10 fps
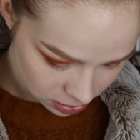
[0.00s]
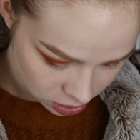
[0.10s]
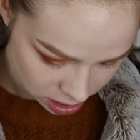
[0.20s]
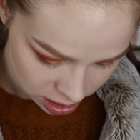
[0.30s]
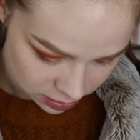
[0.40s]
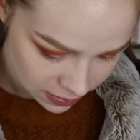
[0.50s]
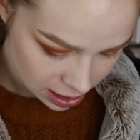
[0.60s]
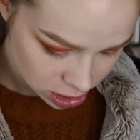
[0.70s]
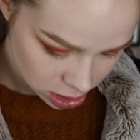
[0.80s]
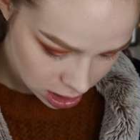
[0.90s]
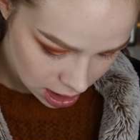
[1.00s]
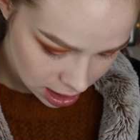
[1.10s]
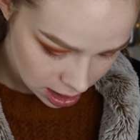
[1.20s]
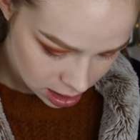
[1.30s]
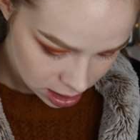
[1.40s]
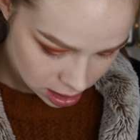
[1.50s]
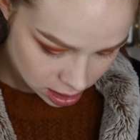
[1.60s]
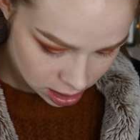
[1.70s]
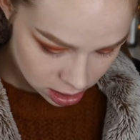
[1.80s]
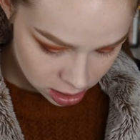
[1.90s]
more of that shade.
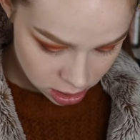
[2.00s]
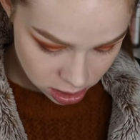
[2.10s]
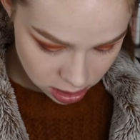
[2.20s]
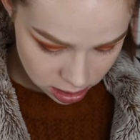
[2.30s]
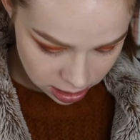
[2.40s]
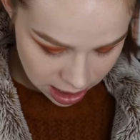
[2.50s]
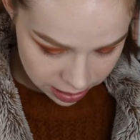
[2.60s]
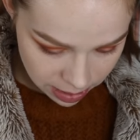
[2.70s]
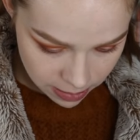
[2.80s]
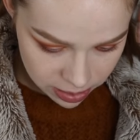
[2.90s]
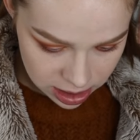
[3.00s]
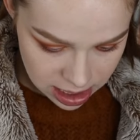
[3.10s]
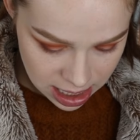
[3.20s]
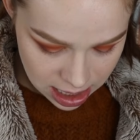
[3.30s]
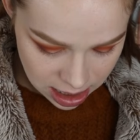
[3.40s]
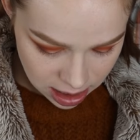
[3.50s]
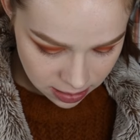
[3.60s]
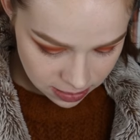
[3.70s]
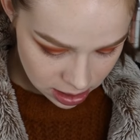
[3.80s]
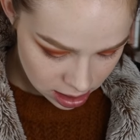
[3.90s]
Can't remember the
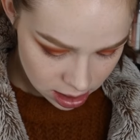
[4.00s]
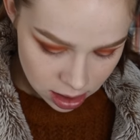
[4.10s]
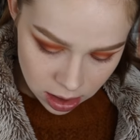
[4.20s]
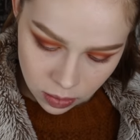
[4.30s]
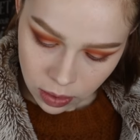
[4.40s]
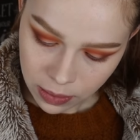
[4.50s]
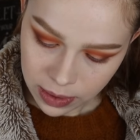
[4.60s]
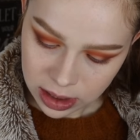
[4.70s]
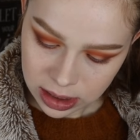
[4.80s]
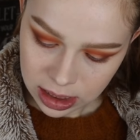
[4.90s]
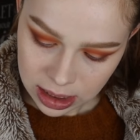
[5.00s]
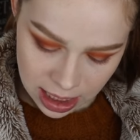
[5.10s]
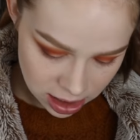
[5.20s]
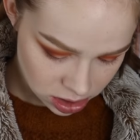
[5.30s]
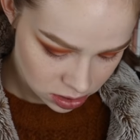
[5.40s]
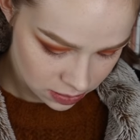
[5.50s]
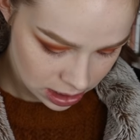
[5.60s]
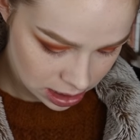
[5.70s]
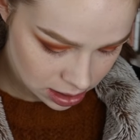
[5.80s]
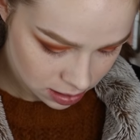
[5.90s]
name. What was it?
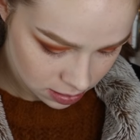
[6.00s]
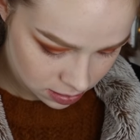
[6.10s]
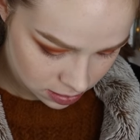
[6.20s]
Tangerine.